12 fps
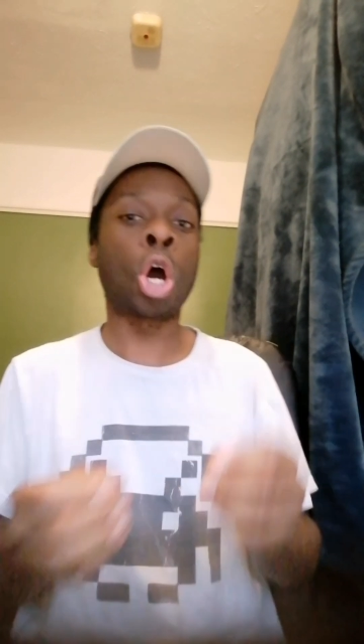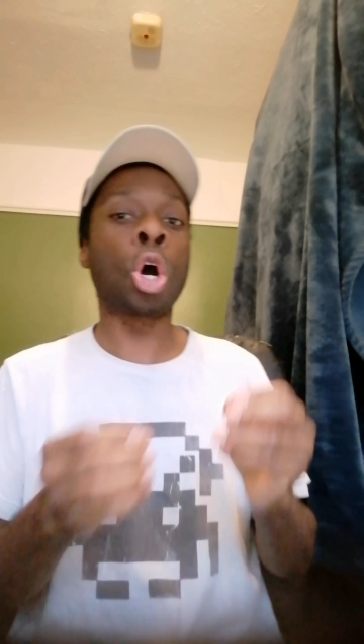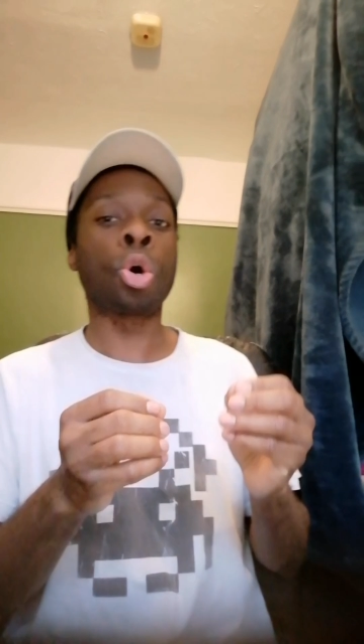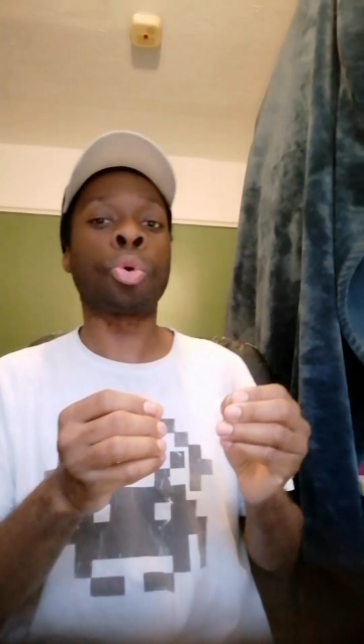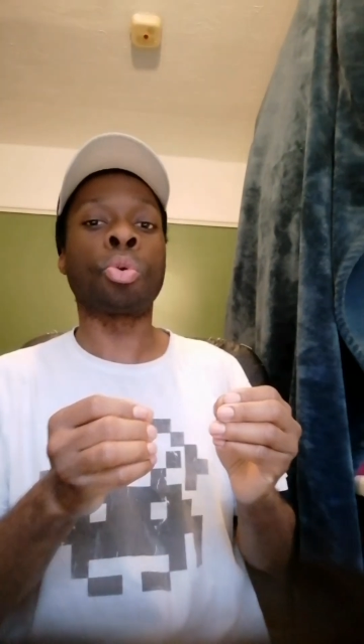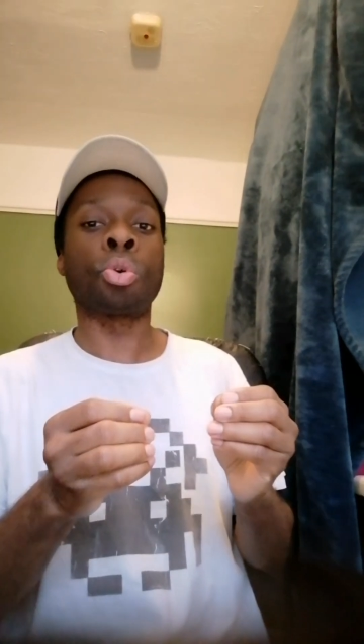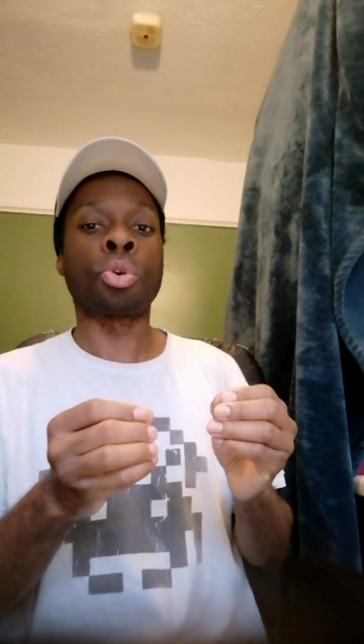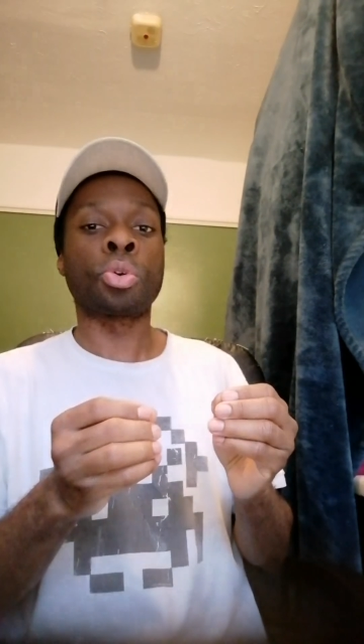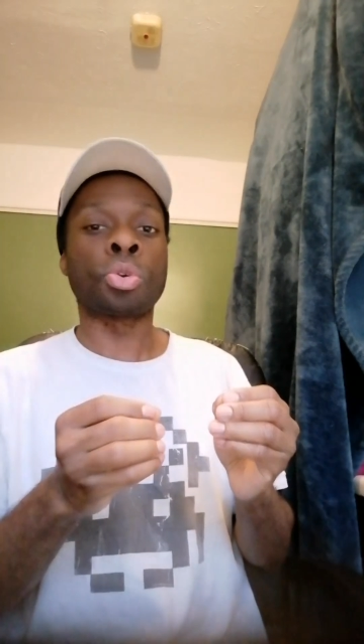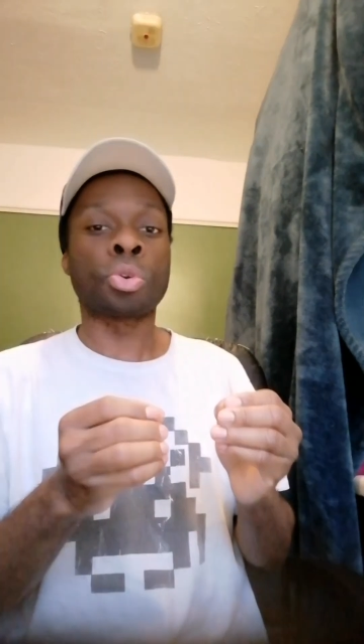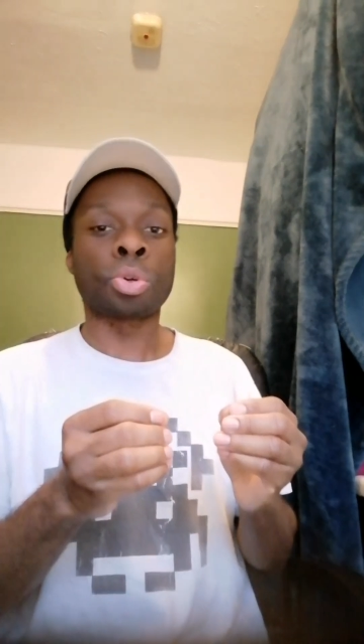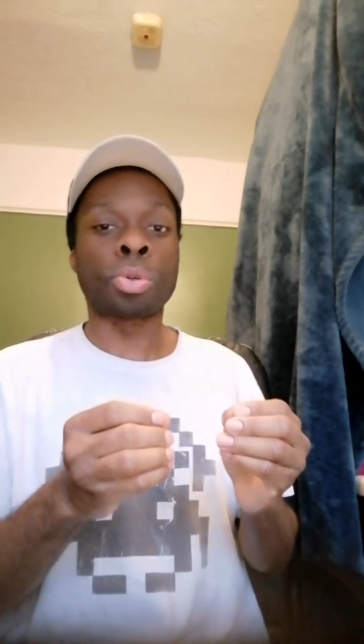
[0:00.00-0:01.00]
oh,
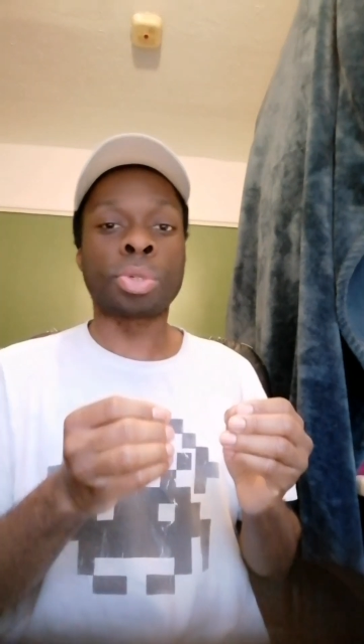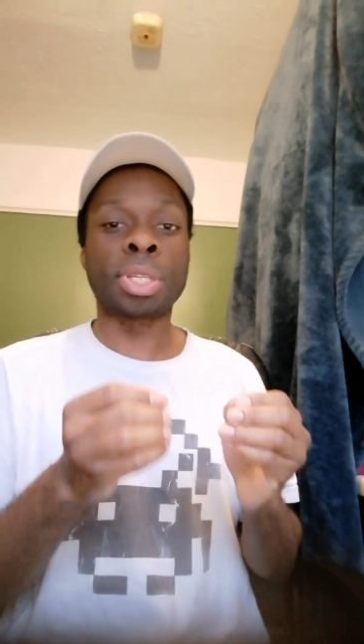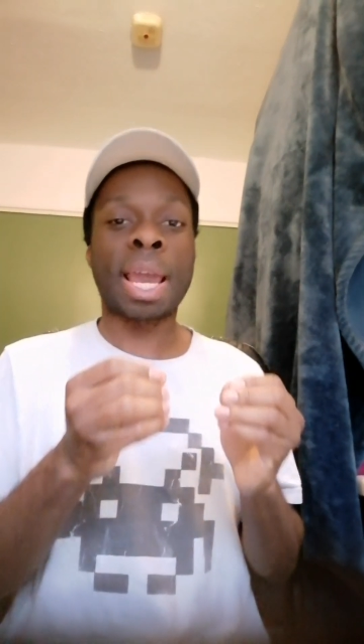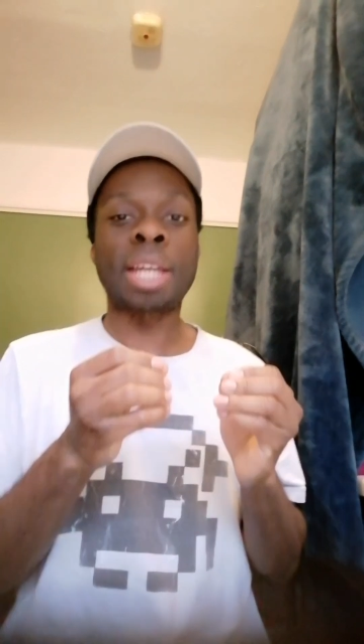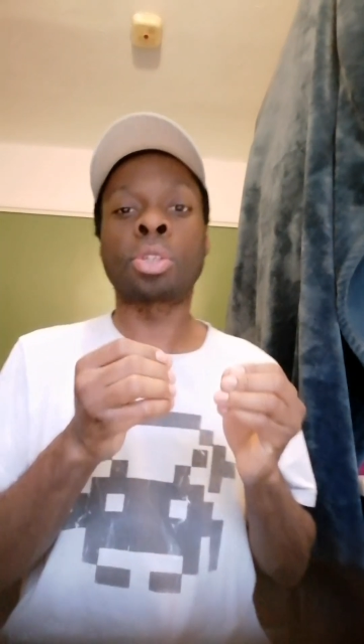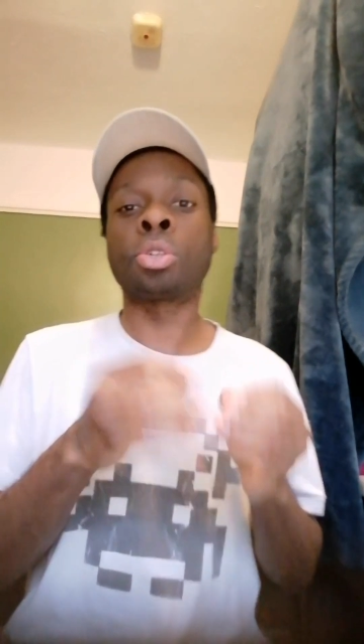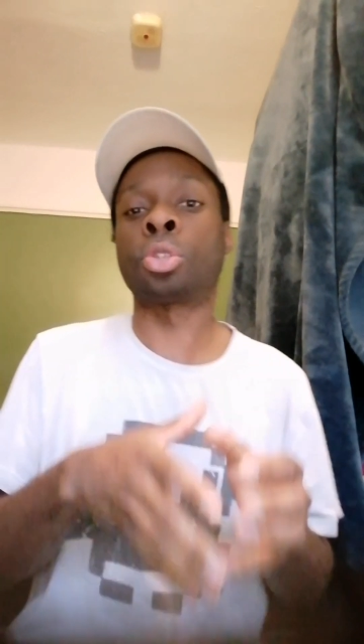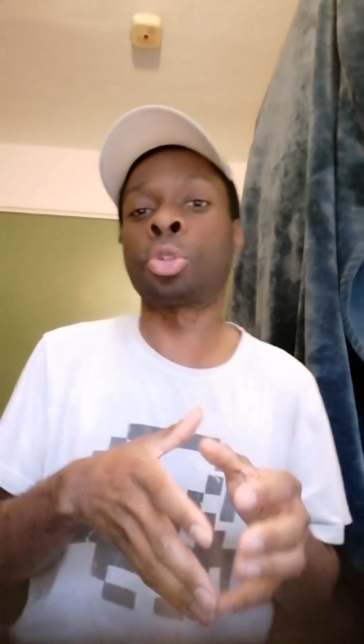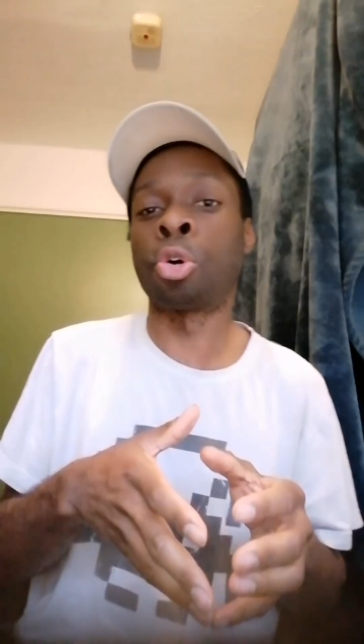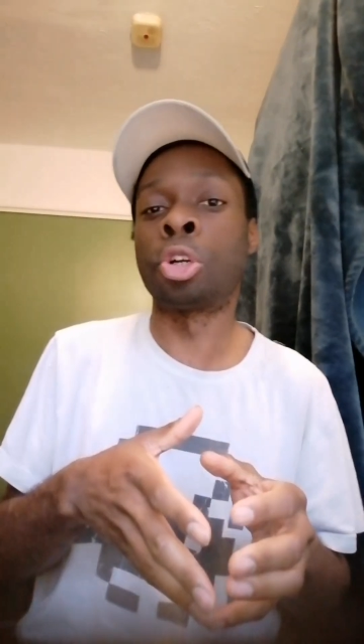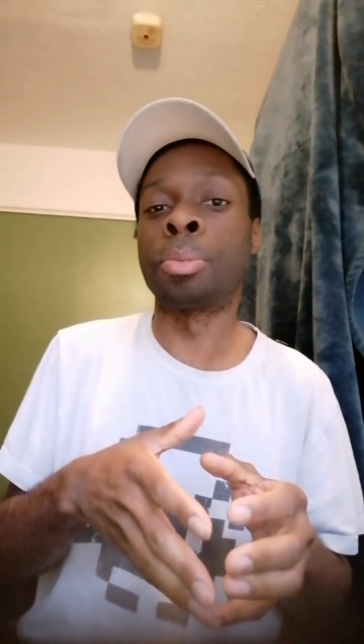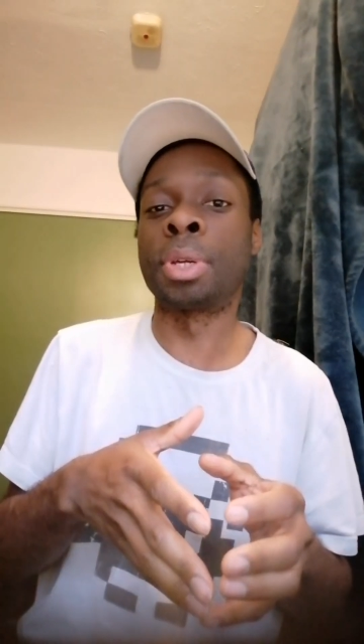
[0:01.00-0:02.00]
we had a good
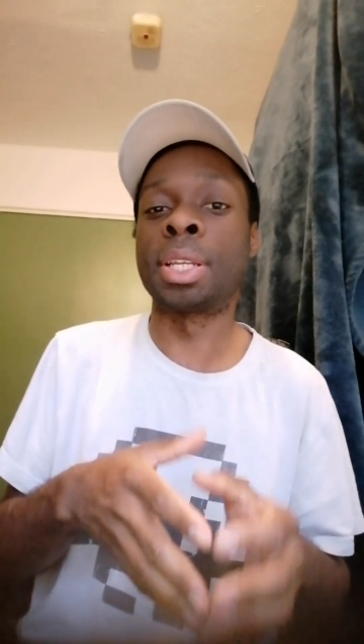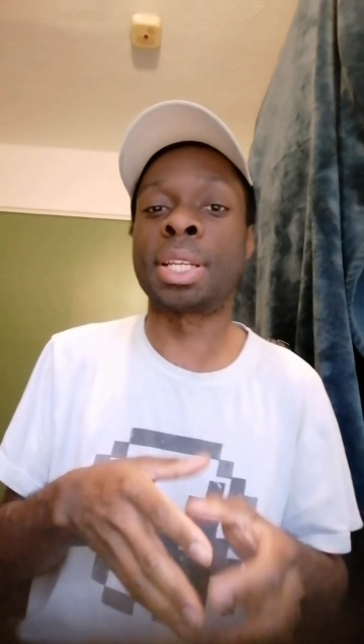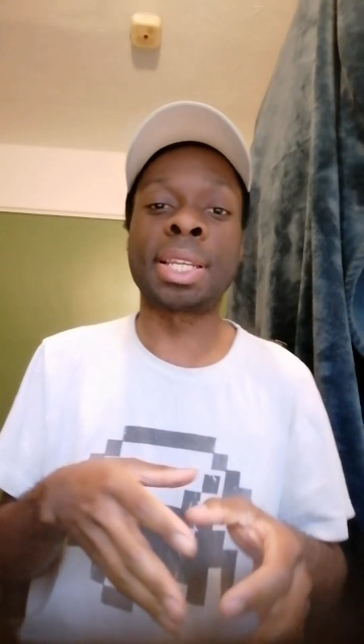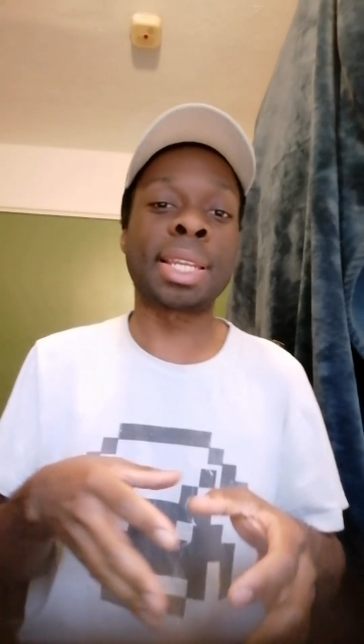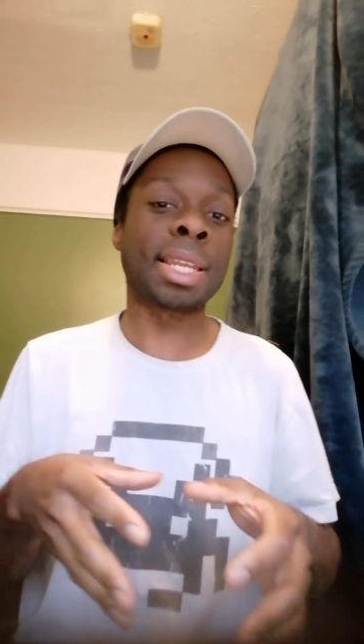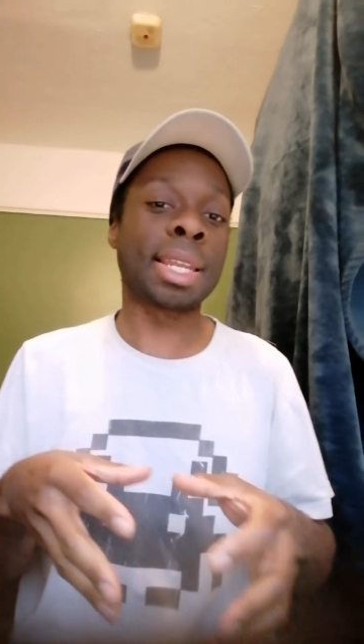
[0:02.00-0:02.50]
tournament,